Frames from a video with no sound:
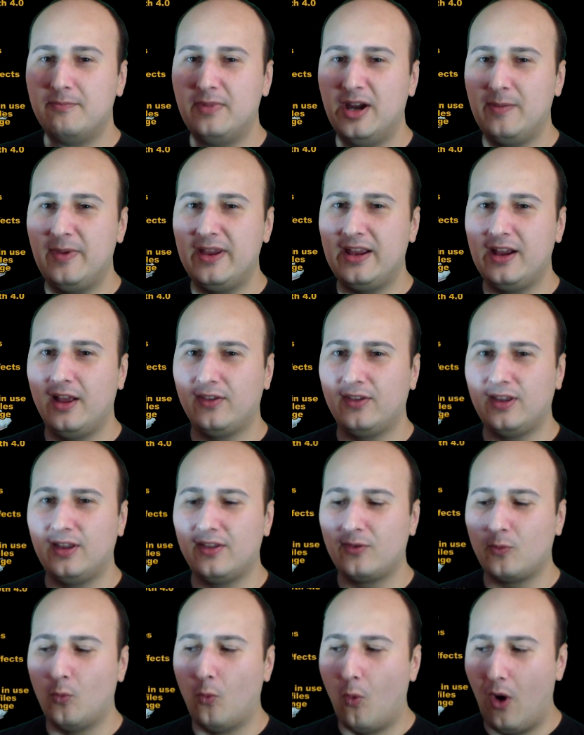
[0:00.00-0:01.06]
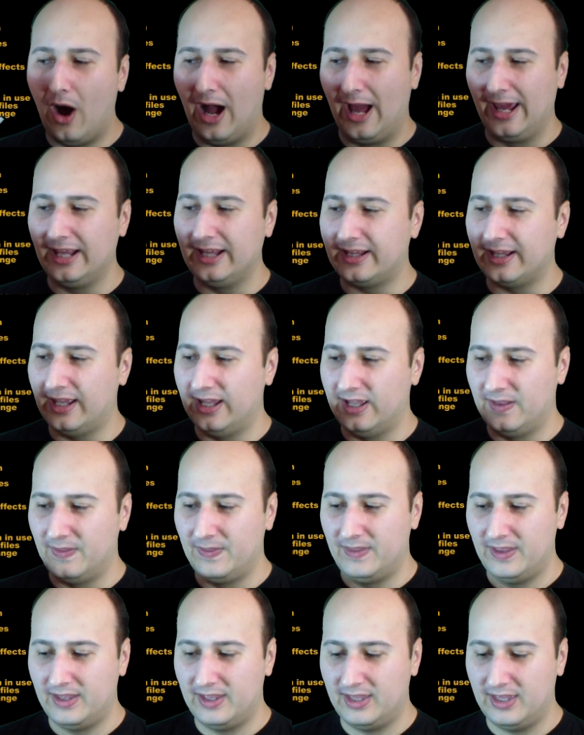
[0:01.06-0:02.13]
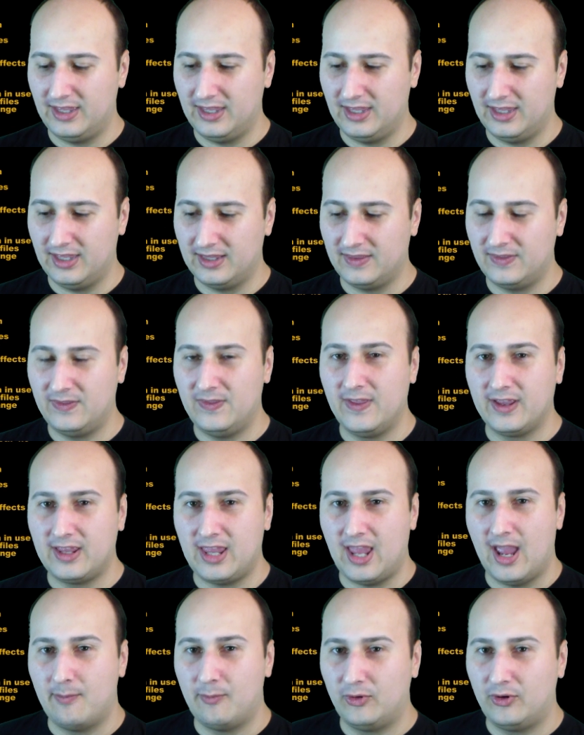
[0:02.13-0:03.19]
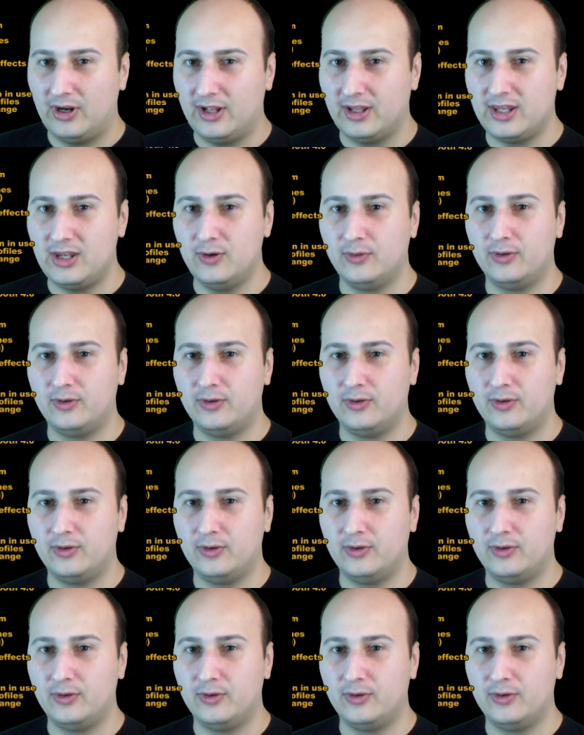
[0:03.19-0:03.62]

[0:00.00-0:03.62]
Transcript: but because it is white and the camera